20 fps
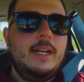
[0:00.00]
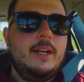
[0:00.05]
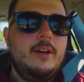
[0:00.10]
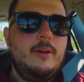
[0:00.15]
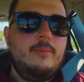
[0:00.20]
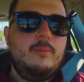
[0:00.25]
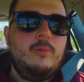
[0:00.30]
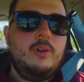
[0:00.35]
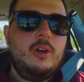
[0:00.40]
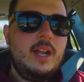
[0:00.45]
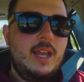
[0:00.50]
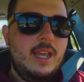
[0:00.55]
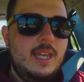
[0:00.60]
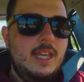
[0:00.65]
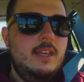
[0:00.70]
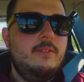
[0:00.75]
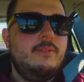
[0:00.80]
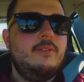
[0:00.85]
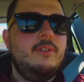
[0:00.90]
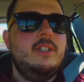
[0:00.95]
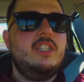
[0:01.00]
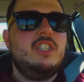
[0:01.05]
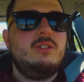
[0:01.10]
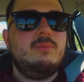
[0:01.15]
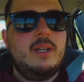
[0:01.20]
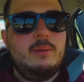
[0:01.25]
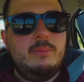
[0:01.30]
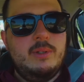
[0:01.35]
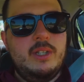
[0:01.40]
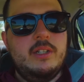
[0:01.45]
what I eat for each of
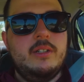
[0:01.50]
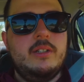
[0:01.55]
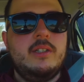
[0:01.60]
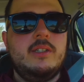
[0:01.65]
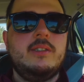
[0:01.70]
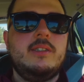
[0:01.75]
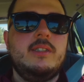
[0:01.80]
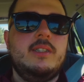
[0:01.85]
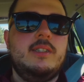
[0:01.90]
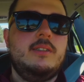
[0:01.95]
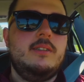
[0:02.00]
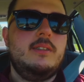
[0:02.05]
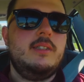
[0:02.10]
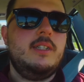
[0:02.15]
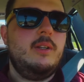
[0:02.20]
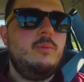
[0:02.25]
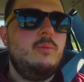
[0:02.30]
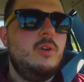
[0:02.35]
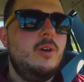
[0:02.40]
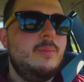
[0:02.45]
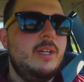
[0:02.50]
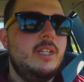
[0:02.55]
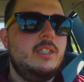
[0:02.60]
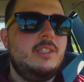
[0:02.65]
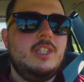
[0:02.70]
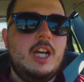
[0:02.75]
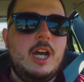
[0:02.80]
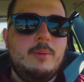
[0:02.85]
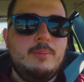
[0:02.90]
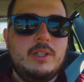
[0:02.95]
my meals and what my
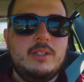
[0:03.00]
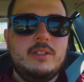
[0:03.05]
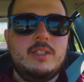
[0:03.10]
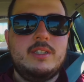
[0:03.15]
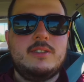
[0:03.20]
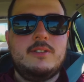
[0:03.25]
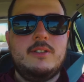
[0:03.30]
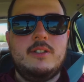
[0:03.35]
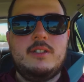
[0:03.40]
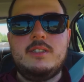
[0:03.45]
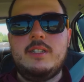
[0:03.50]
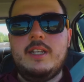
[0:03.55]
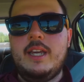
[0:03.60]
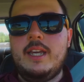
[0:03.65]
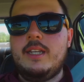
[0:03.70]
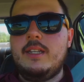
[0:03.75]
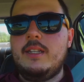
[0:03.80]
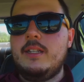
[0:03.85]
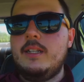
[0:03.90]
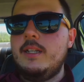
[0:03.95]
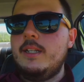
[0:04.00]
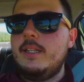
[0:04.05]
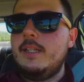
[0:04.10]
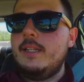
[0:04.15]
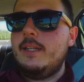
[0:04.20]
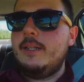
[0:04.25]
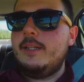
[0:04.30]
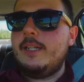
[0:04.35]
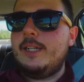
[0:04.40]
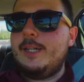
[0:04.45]
shopping list looks like.
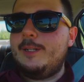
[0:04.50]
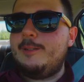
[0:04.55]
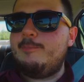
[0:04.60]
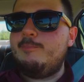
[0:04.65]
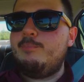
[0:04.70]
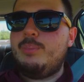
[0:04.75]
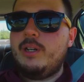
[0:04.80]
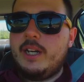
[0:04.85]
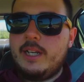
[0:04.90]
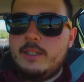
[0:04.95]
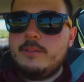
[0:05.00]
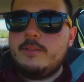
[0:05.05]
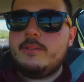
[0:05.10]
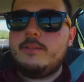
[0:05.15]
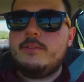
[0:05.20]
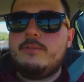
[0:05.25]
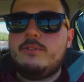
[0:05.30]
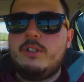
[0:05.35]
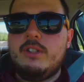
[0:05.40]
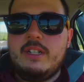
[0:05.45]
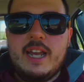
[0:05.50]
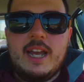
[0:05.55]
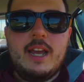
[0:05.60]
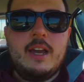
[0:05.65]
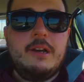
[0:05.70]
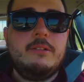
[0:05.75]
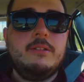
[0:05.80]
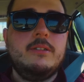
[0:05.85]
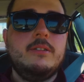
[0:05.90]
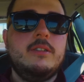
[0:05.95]
But for
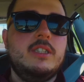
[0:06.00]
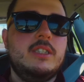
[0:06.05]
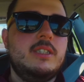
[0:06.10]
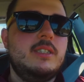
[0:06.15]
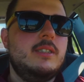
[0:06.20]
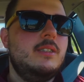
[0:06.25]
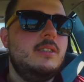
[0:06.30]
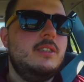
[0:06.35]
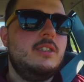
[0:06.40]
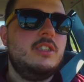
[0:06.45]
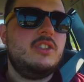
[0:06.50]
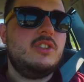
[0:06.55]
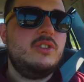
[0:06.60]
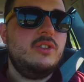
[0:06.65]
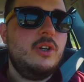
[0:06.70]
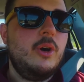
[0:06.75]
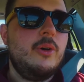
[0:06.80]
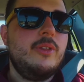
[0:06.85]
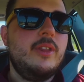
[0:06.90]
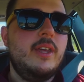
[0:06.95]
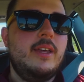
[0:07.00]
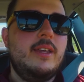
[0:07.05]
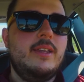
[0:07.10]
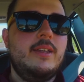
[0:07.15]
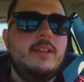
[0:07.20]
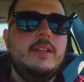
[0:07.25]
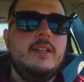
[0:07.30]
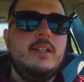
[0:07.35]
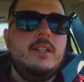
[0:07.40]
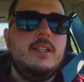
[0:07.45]
now, just know that
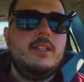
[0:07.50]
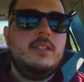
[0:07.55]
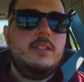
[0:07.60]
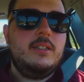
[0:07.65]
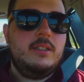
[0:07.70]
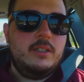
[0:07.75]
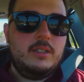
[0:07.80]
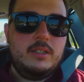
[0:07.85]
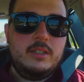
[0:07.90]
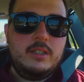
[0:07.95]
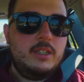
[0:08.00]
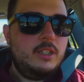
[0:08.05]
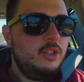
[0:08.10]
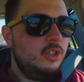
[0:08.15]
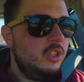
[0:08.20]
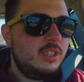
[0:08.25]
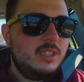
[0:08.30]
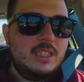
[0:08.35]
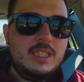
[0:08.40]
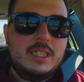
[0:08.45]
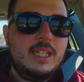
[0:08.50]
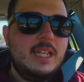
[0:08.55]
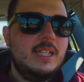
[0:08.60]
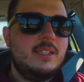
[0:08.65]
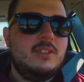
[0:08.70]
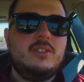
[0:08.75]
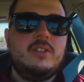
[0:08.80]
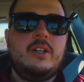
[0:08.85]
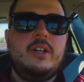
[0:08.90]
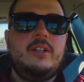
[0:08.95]
you just need to get
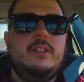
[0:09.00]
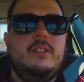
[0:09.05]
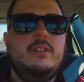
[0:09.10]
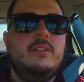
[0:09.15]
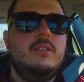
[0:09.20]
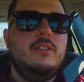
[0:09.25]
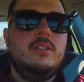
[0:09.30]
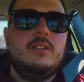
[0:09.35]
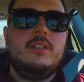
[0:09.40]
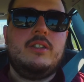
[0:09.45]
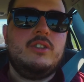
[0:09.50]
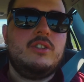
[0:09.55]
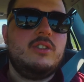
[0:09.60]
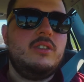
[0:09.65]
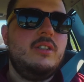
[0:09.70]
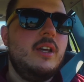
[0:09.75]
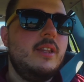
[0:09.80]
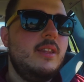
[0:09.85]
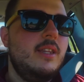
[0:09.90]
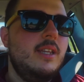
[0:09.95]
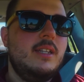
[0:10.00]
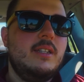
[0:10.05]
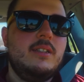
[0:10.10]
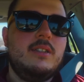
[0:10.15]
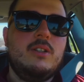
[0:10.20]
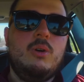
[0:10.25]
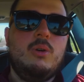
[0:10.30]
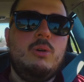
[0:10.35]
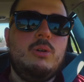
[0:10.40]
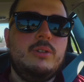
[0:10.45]
started. There's nothing
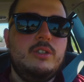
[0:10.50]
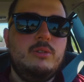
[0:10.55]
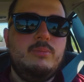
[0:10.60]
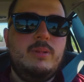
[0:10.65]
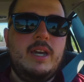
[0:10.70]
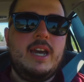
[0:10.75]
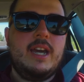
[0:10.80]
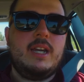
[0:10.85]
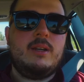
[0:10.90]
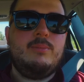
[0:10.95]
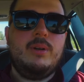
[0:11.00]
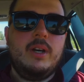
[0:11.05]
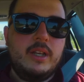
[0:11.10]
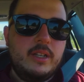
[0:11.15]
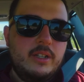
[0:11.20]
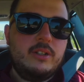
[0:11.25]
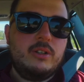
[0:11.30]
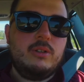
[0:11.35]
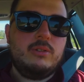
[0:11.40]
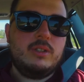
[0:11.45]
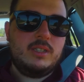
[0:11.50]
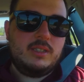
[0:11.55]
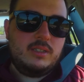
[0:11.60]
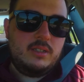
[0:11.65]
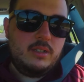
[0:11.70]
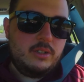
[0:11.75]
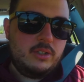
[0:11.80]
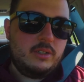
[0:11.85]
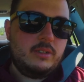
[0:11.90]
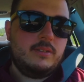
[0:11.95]
to hold you back but your own
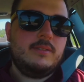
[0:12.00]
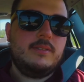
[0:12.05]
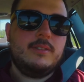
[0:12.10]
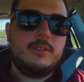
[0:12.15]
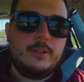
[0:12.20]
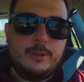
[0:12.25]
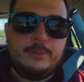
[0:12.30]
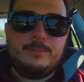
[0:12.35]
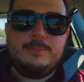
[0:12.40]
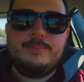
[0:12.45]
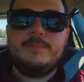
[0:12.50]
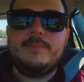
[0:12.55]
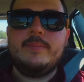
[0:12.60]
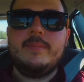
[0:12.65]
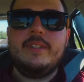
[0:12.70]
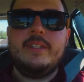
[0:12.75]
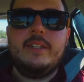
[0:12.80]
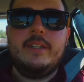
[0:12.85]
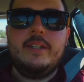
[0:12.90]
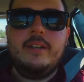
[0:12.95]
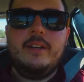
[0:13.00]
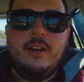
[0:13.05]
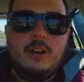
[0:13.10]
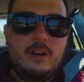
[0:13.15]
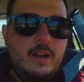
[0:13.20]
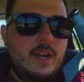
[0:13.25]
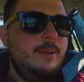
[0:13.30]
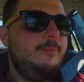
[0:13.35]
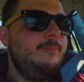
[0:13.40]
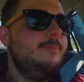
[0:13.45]
decision. So, all
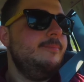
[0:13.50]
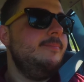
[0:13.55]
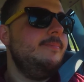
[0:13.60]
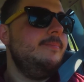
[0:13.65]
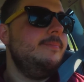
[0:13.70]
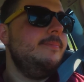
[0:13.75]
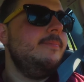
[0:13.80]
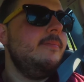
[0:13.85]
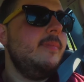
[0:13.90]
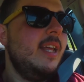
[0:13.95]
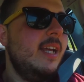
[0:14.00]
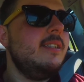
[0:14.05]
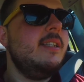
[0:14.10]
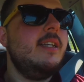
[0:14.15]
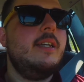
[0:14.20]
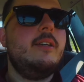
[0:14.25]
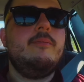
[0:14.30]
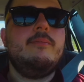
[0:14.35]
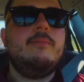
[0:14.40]
right, that's it.